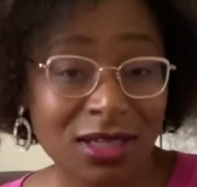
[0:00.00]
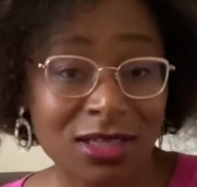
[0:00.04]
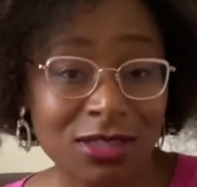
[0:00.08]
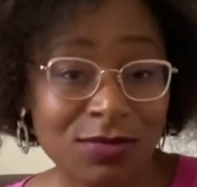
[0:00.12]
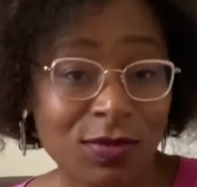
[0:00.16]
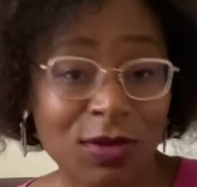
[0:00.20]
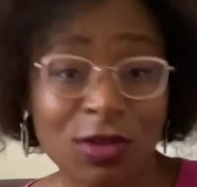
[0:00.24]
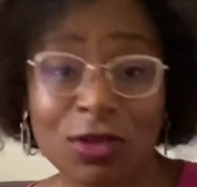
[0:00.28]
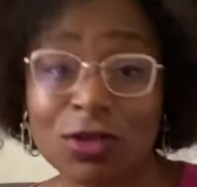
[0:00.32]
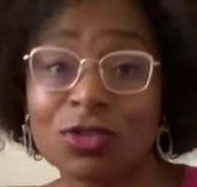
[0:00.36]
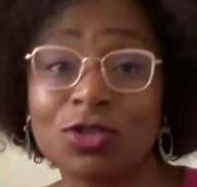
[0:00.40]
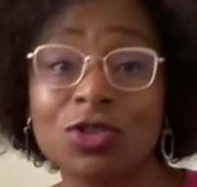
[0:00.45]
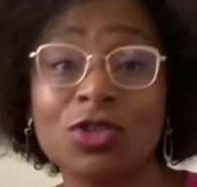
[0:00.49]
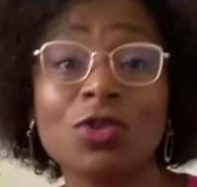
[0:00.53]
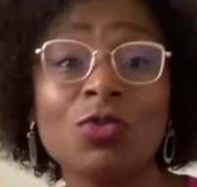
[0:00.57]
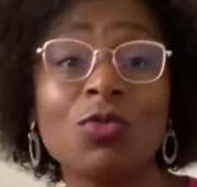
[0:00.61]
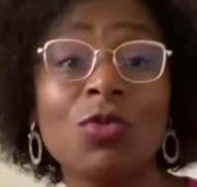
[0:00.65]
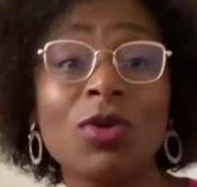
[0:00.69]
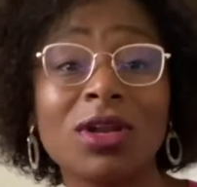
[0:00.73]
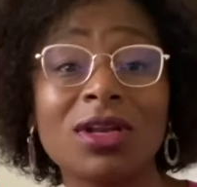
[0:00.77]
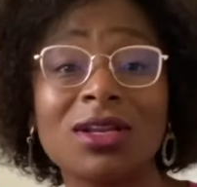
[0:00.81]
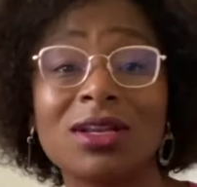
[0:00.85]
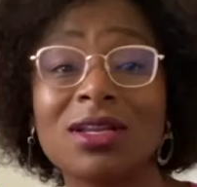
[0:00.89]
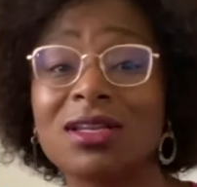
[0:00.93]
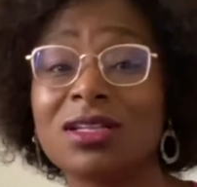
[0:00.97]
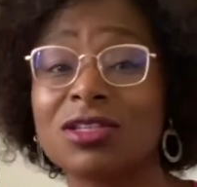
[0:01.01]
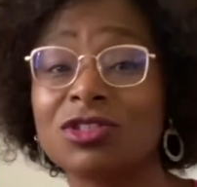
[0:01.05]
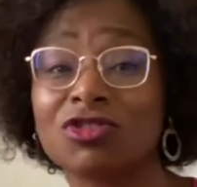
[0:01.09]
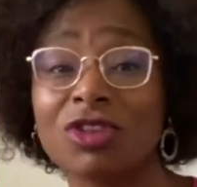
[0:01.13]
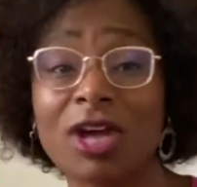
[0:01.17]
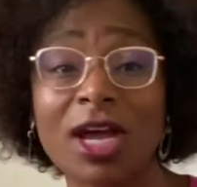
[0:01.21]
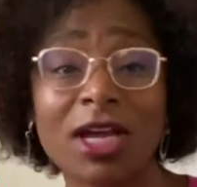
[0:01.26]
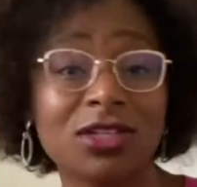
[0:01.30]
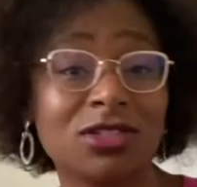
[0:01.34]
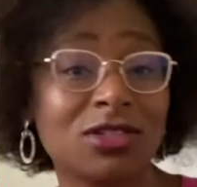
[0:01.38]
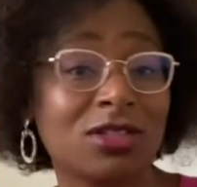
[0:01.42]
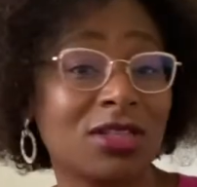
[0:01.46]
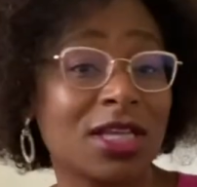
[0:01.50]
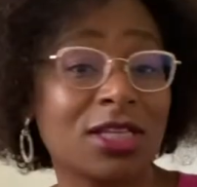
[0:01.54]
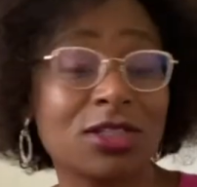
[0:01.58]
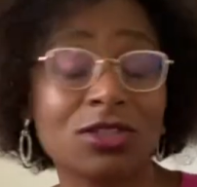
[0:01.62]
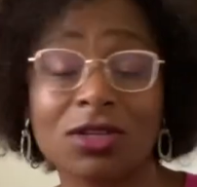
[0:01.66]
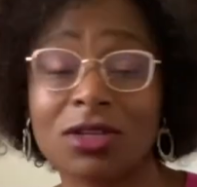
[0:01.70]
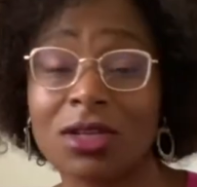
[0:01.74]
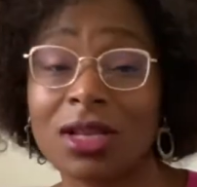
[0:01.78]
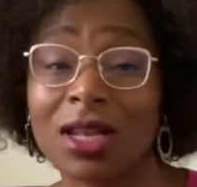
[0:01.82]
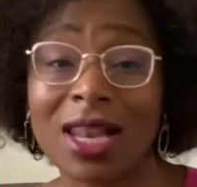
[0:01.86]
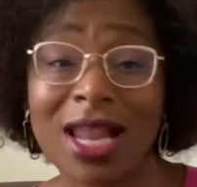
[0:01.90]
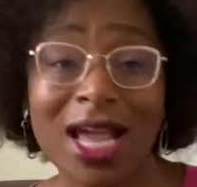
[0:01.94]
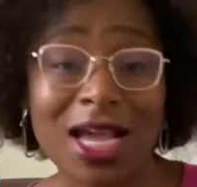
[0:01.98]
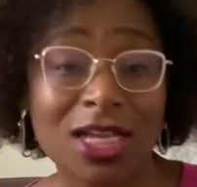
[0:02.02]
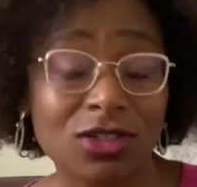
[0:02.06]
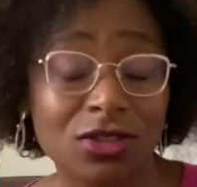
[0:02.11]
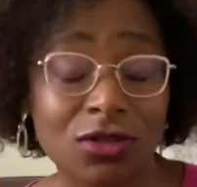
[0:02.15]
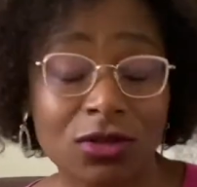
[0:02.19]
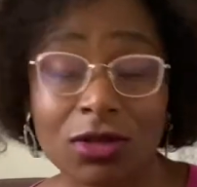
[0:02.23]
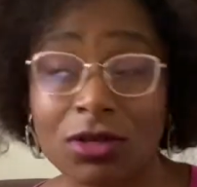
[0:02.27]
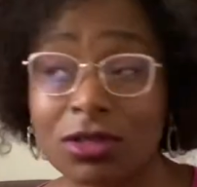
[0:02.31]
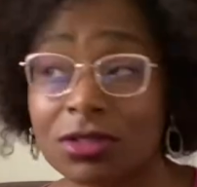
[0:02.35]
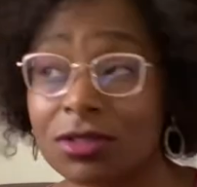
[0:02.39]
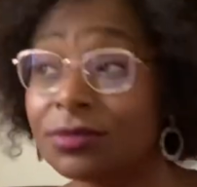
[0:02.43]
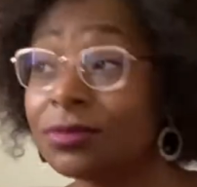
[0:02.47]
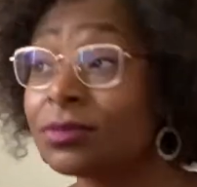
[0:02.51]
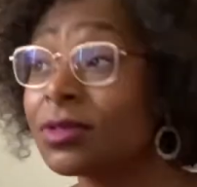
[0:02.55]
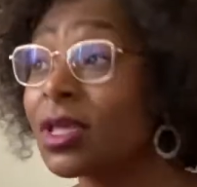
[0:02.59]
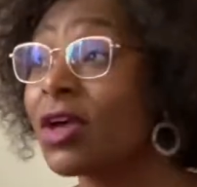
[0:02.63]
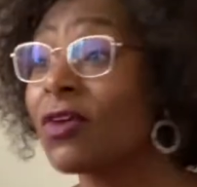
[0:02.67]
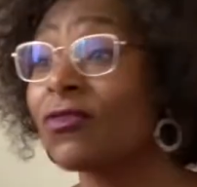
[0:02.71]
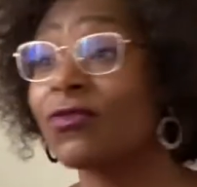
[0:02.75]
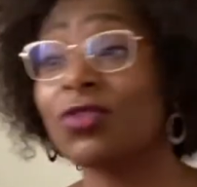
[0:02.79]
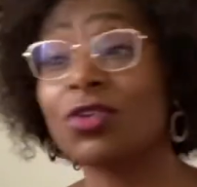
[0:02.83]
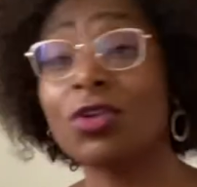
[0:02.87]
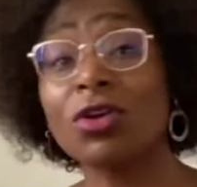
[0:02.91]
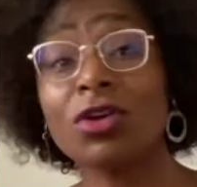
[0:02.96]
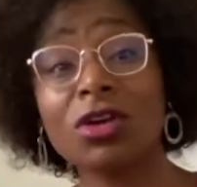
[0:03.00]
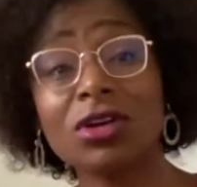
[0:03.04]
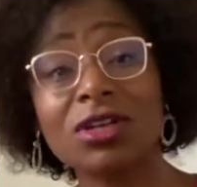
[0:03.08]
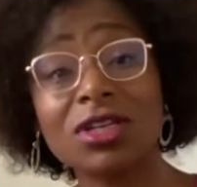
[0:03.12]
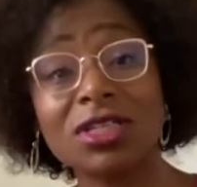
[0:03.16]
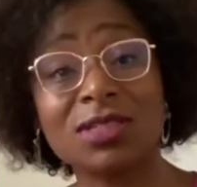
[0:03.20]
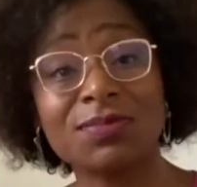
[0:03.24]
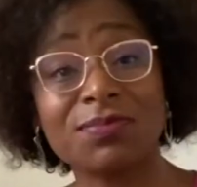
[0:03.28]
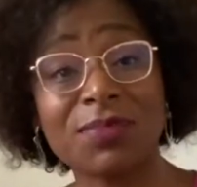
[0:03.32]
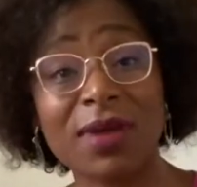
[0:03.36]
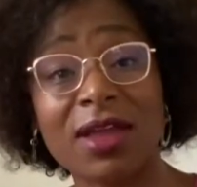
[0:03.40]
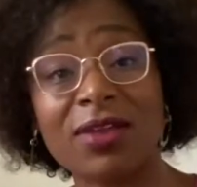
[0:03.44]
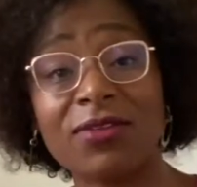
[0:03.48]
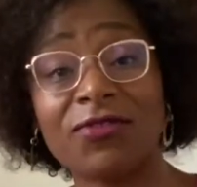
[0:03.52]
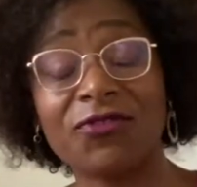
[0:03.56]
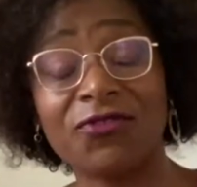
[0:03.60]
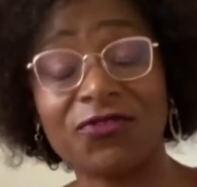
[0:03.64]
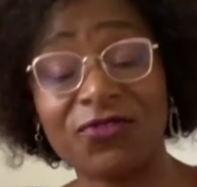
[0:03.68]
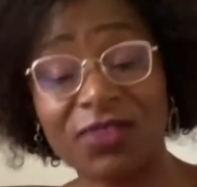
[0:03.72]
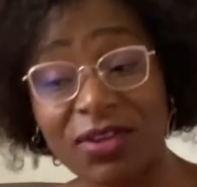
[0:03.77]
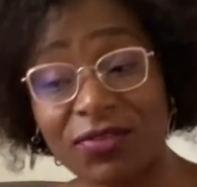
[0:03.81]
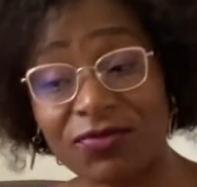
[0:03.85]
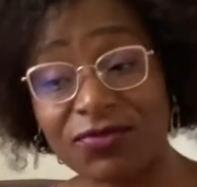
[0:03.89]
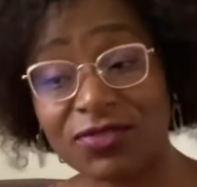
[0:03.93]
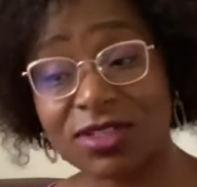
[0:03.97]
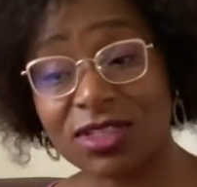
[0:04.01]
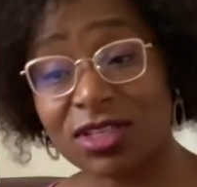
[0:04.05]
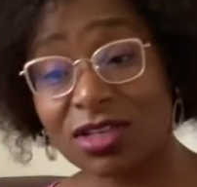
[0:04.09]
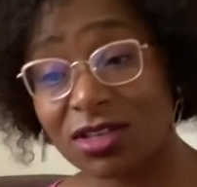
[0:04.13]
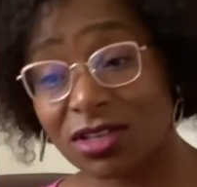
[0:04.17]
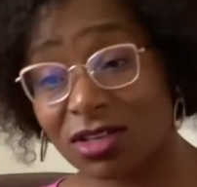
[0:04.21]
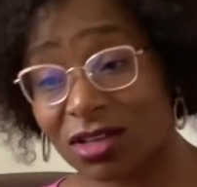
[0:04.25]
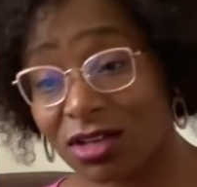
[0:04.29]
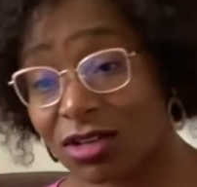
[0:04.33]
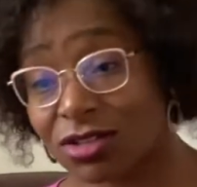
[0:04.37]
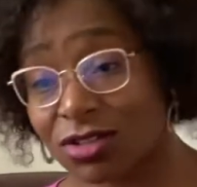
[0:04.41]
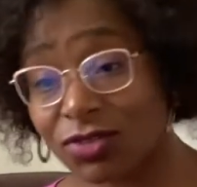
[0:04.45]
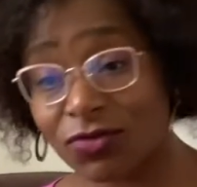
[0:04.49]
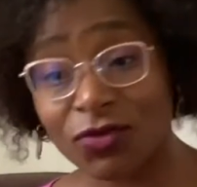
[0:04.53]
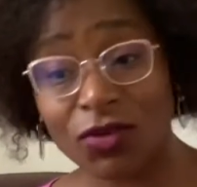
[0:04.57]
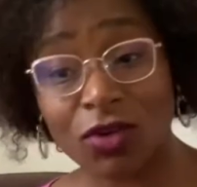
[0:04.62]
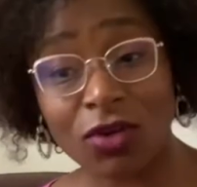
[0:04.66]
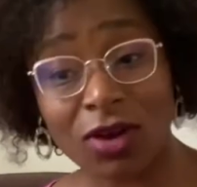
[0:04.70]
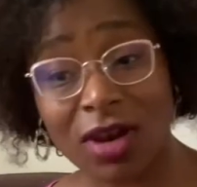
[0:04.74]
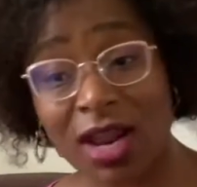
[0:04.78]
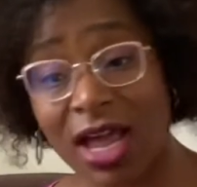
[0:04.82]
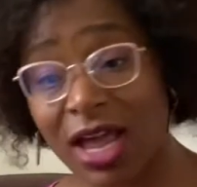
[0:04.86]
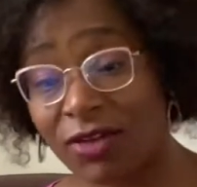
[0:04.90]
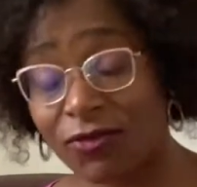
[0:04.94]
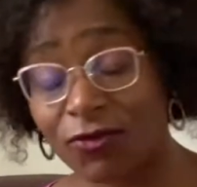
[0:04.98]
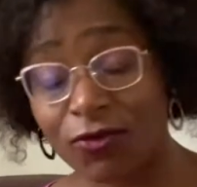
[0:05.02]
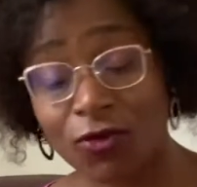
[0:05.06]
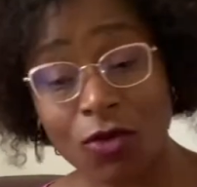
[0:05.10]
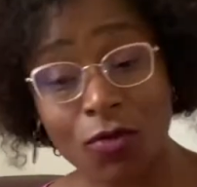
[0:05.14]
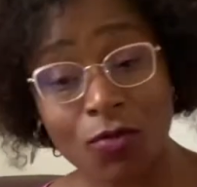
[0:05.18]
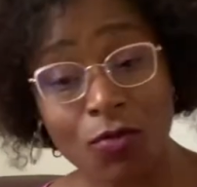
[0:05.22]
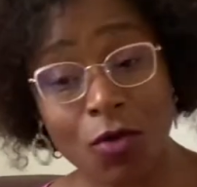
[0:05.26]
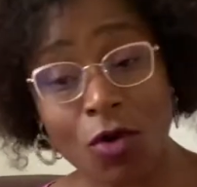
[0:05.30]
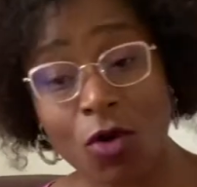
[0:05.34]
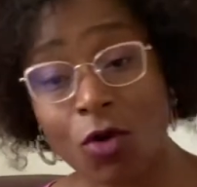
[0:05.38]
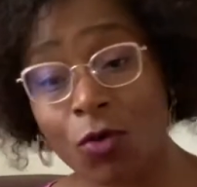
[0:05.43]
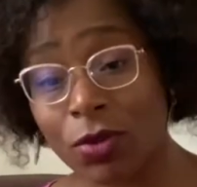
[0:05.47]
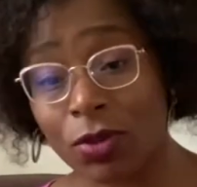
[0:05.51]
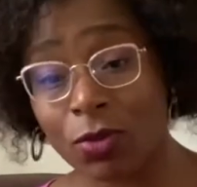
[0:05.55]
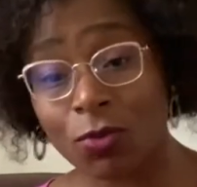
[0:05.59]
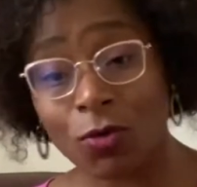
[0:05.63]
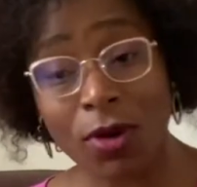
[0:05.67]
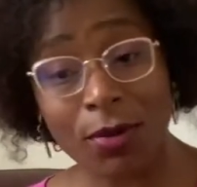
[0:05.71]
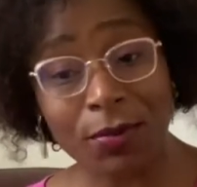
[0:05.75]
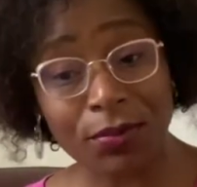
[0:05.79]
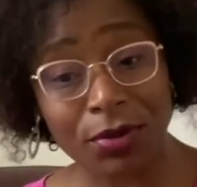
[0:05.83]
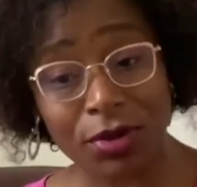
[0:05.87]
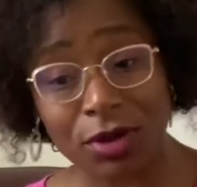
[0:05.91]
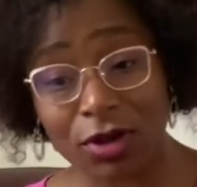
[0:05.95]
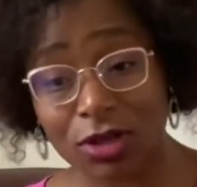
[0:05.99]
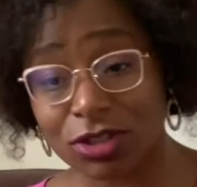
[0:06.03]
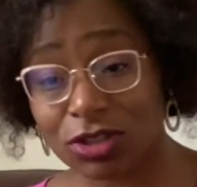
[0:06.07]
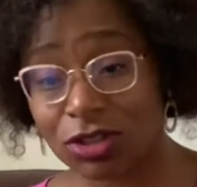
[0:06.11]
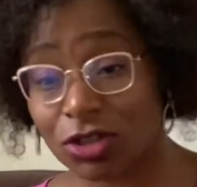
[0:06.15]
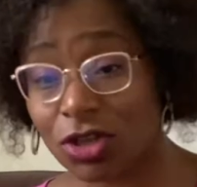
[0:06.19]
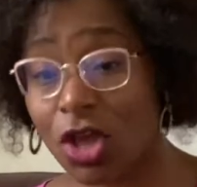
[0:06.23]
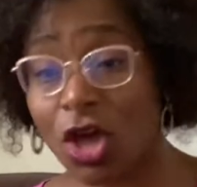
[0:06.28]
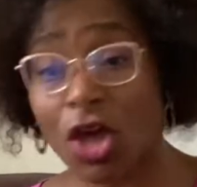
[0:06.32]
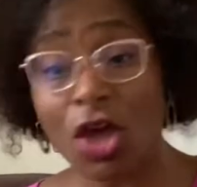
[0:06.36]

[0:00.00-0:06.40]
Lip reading: Because you want an attraction that's going to last you, because if you're going to spend 50 years of your life or more with one person,